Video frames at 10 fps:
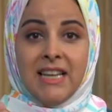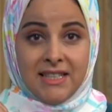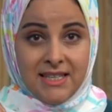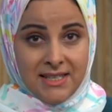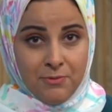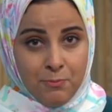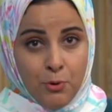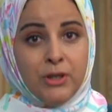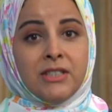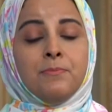It is
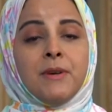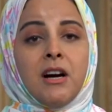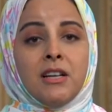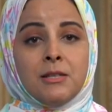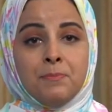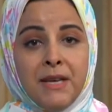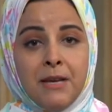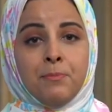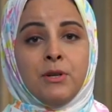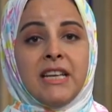important because
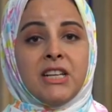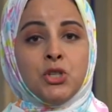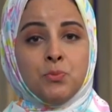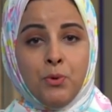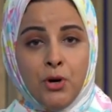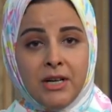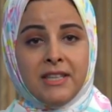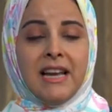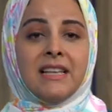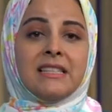people export
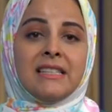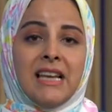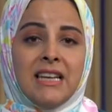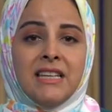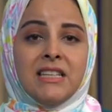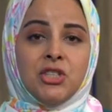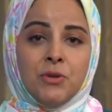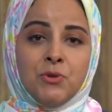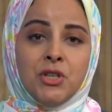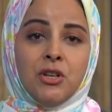and sell
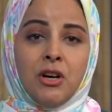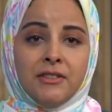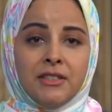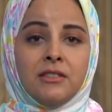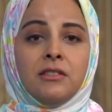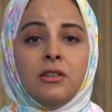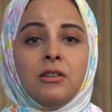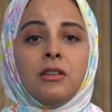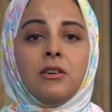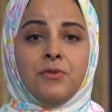Egyptian cotton
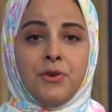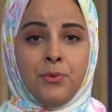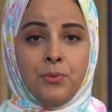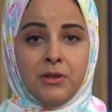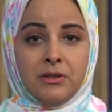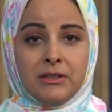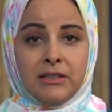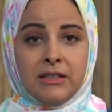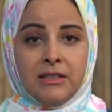all over the world.